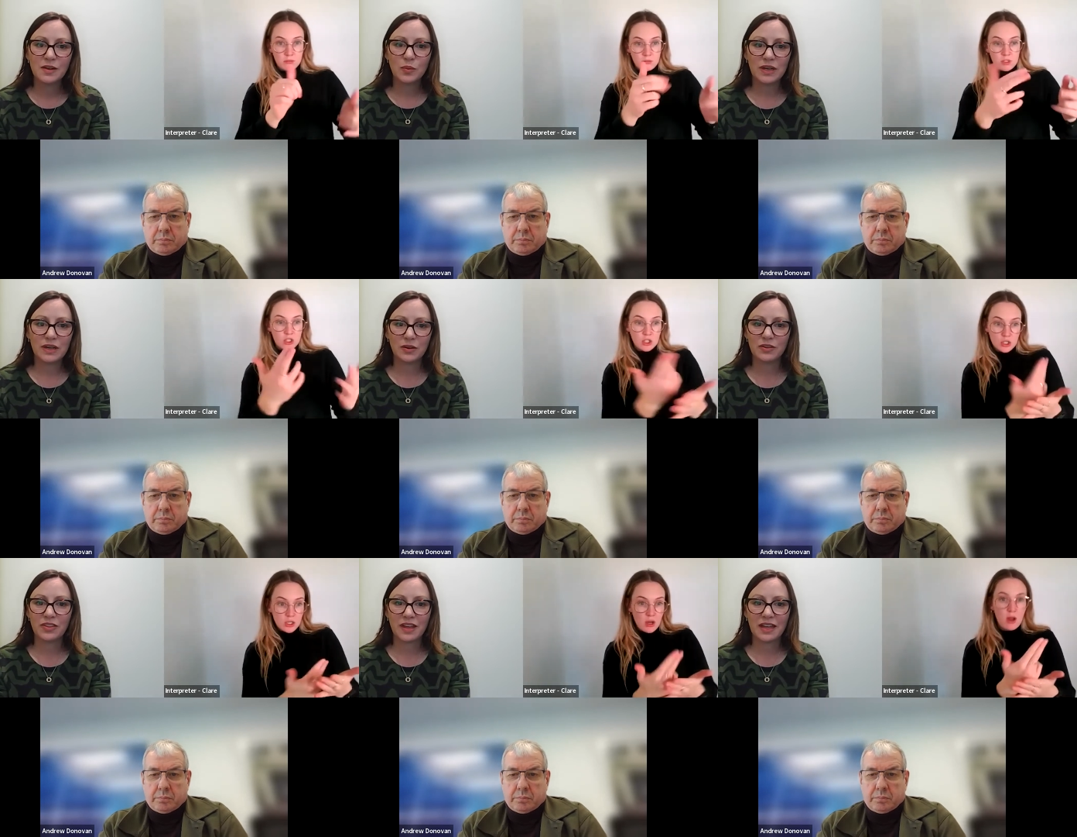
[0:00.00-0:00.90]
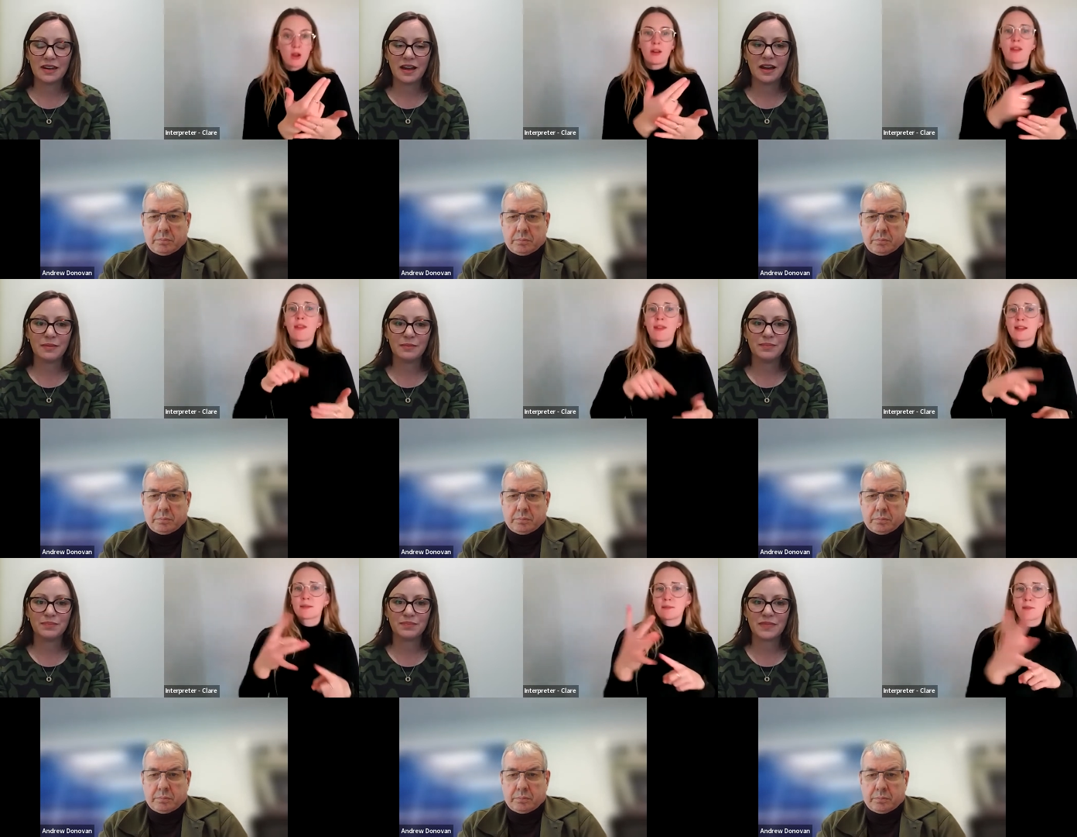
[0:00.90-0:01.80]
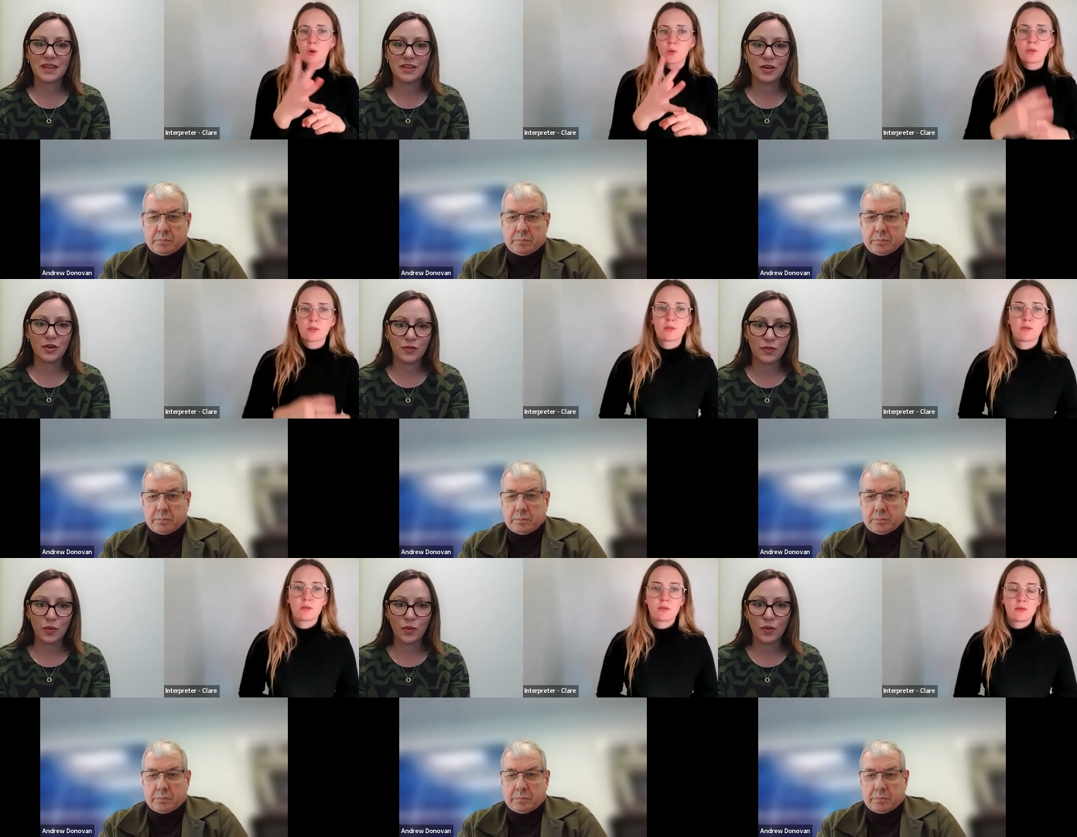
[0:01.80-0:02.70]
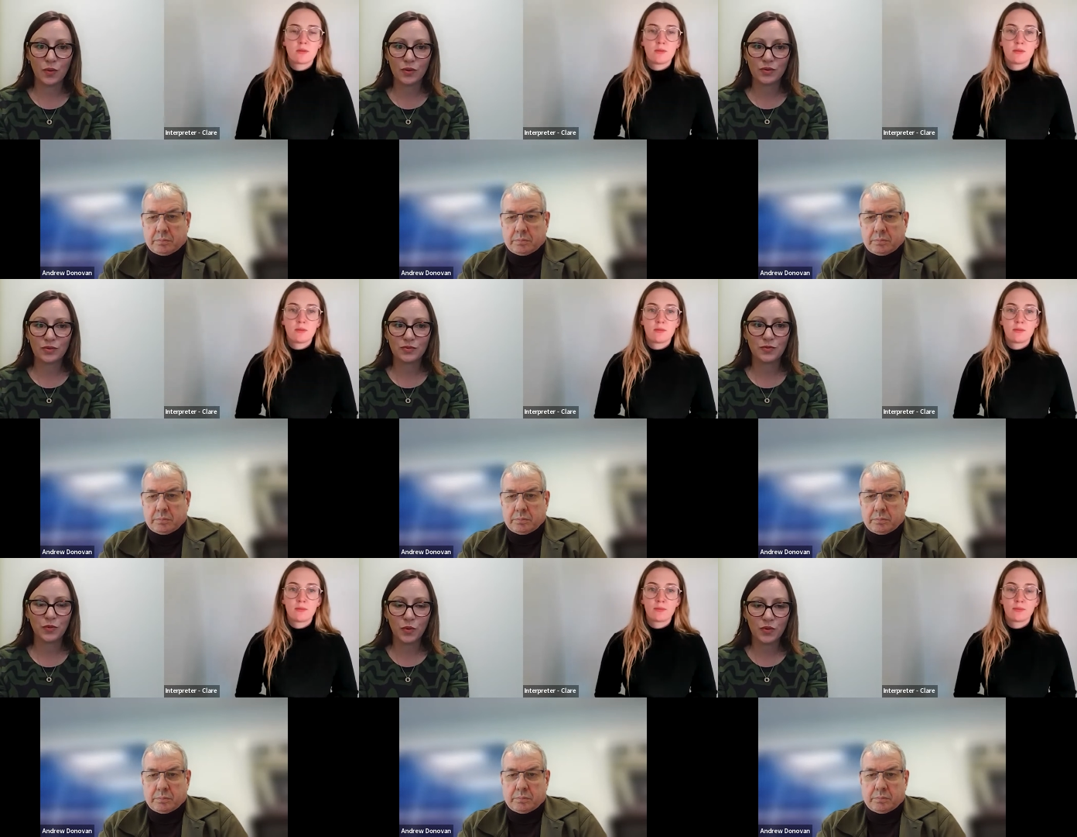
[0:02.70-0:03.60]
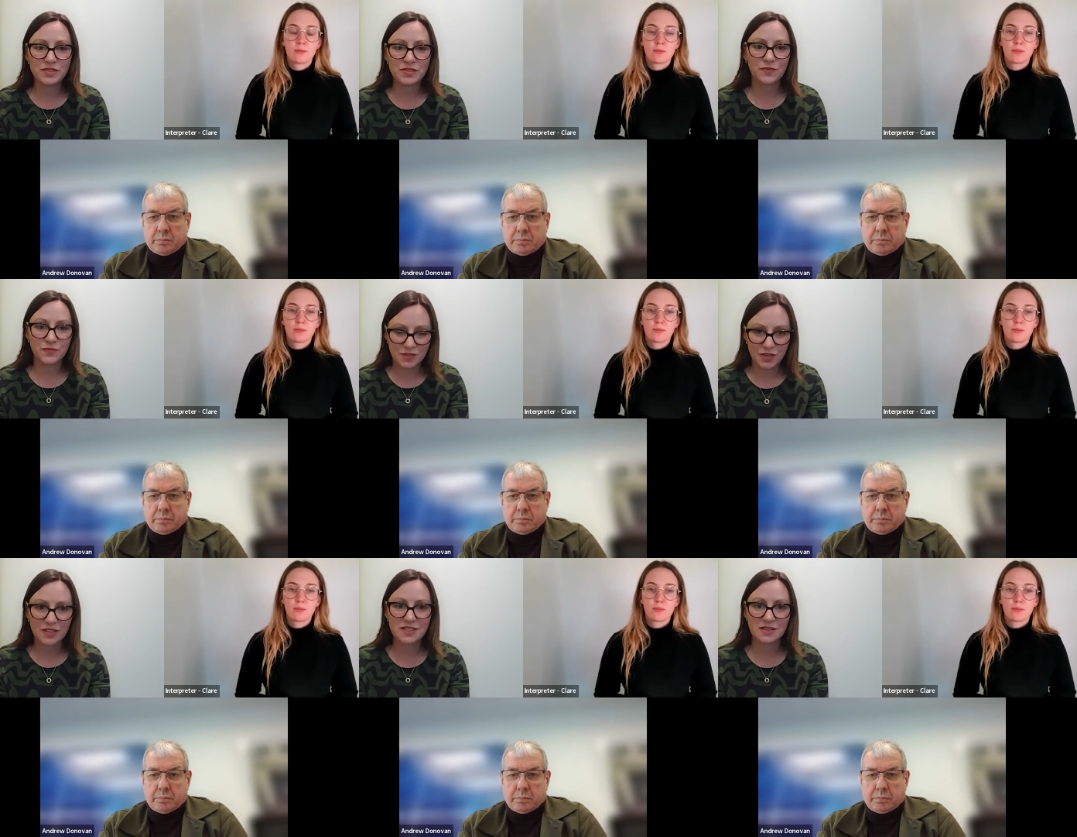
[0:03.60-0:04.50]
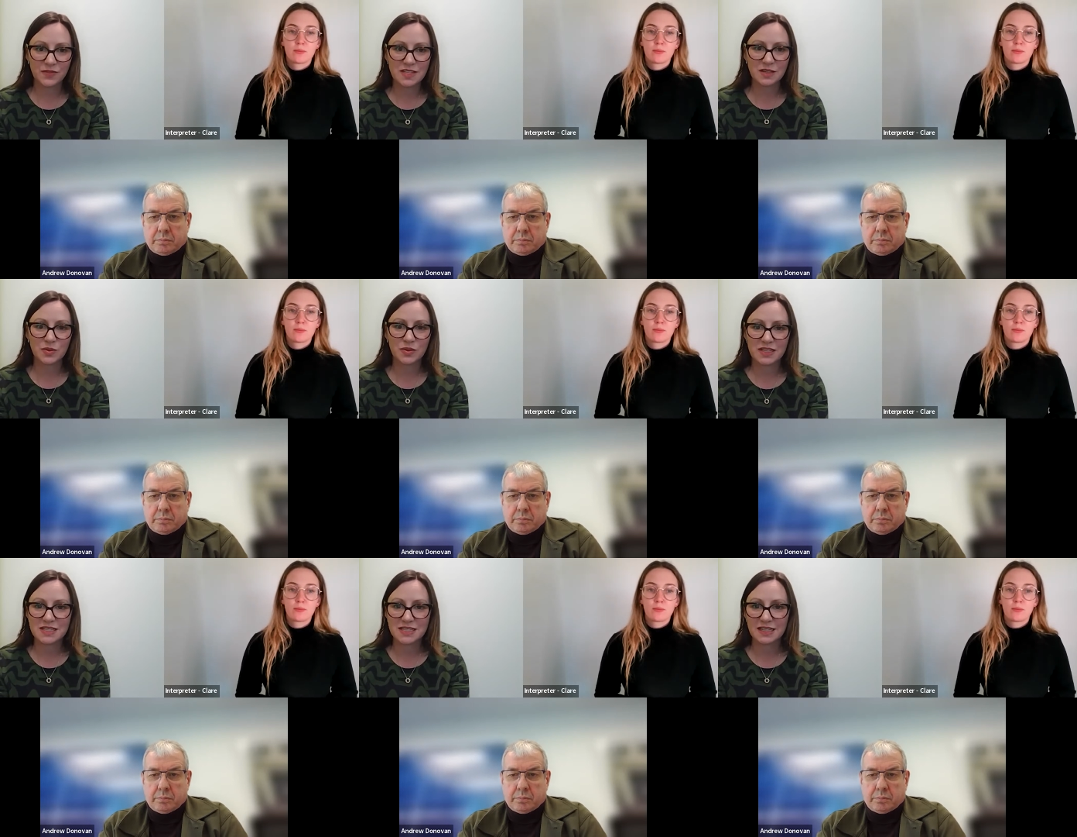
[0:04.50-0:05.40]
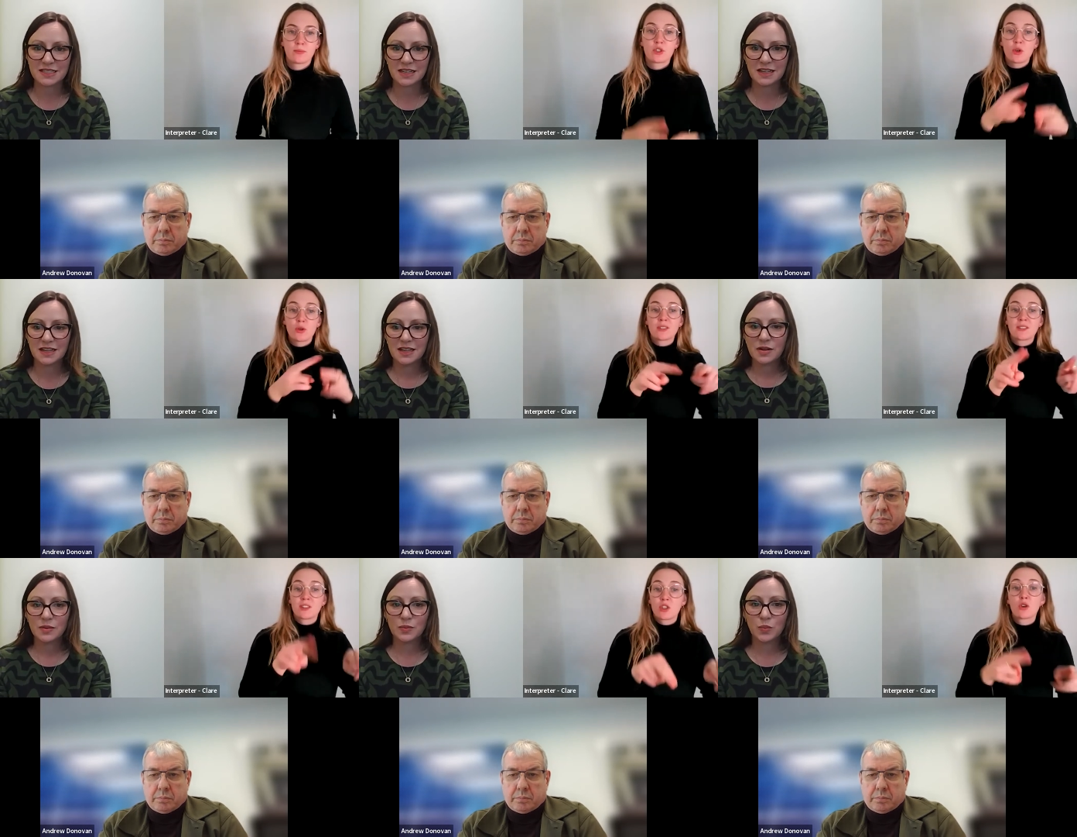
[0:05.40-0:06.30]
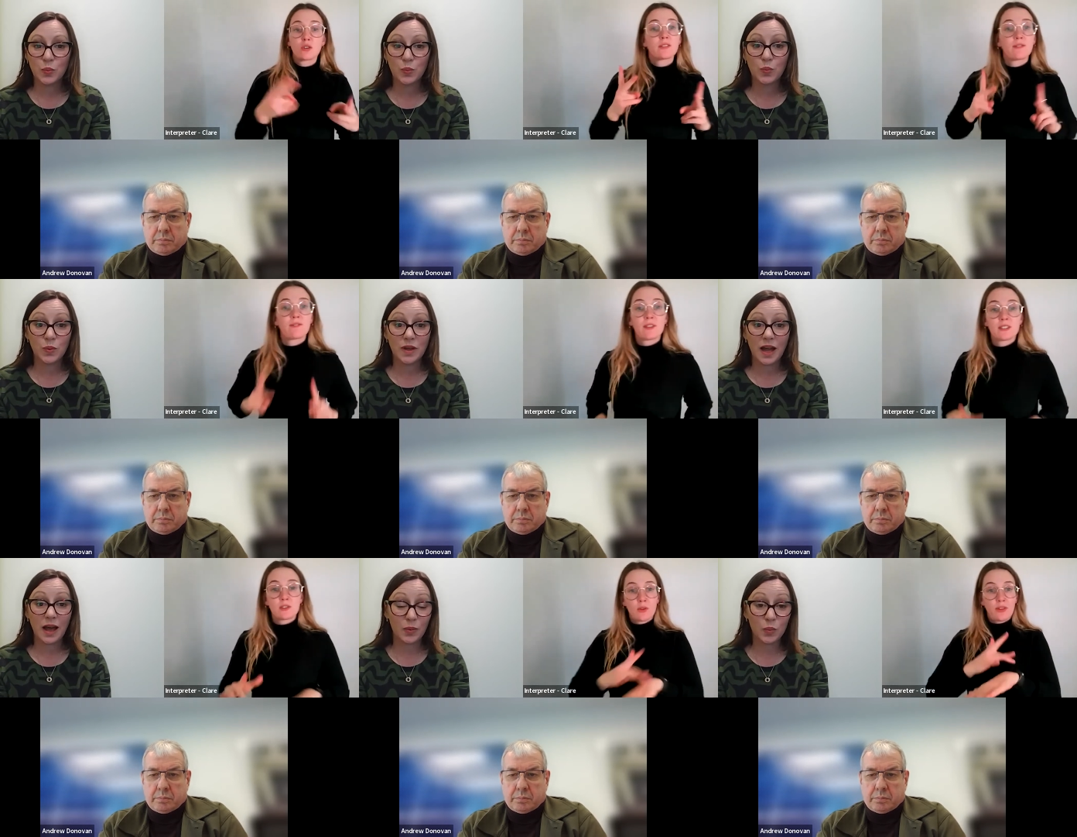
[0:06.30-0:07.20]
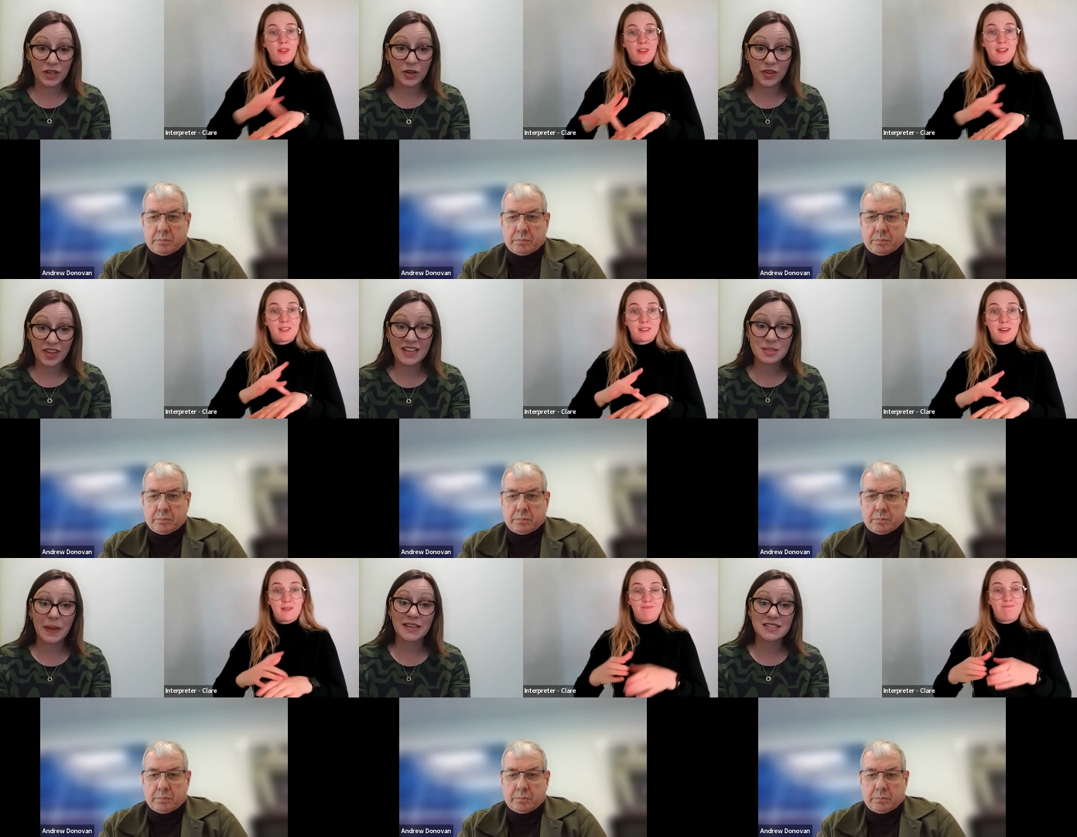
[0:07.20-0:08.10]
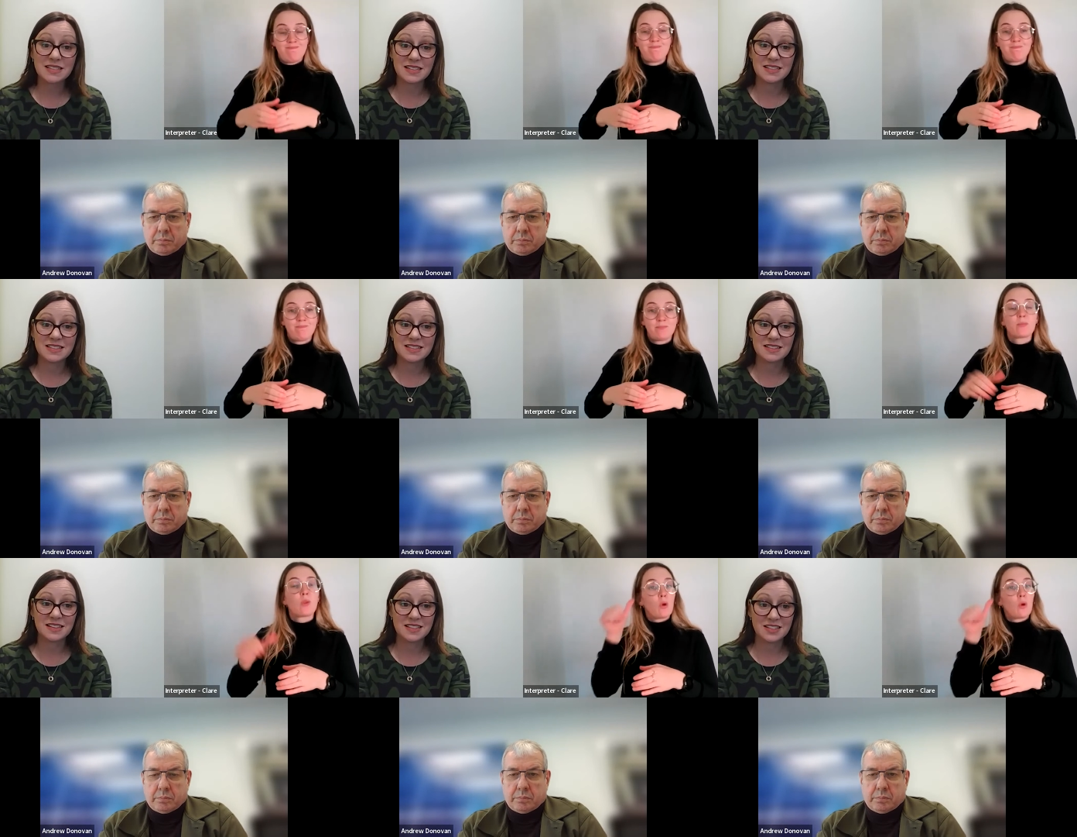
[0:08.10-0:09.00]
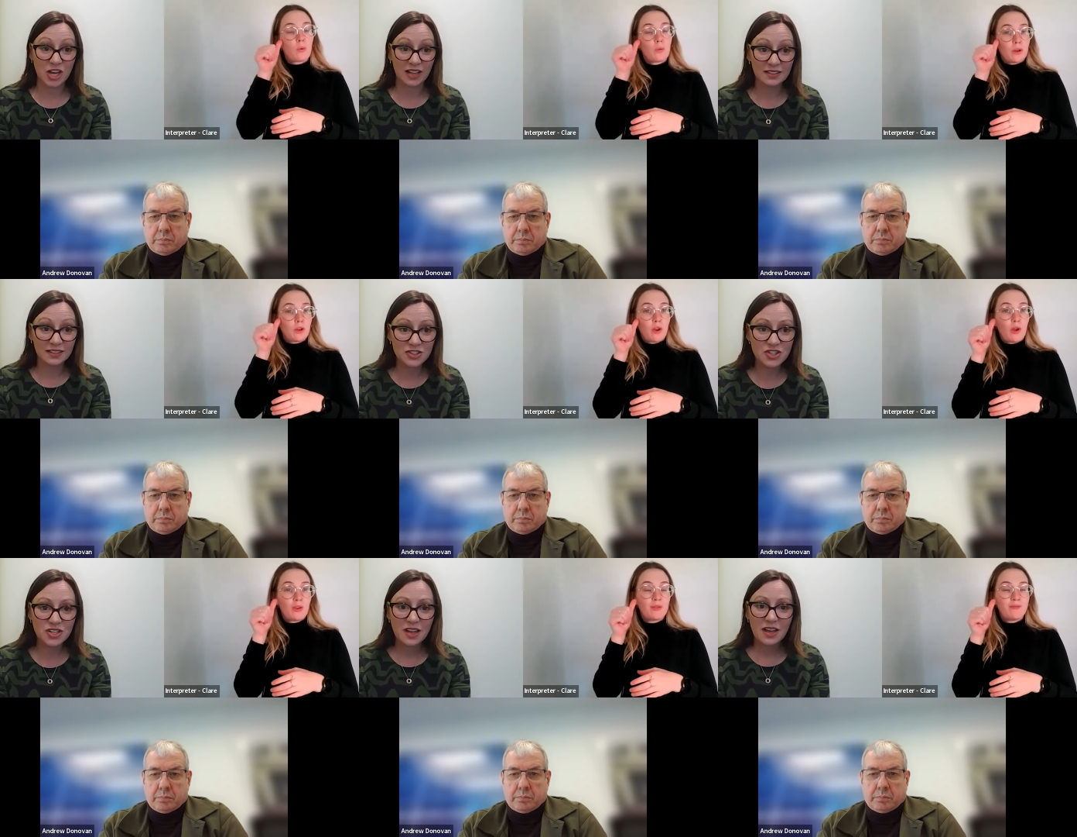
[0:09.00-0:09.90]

Speaker 1: We know that um, you know for for the circus and physical theatre sector, uh, we know that space is is a challenge.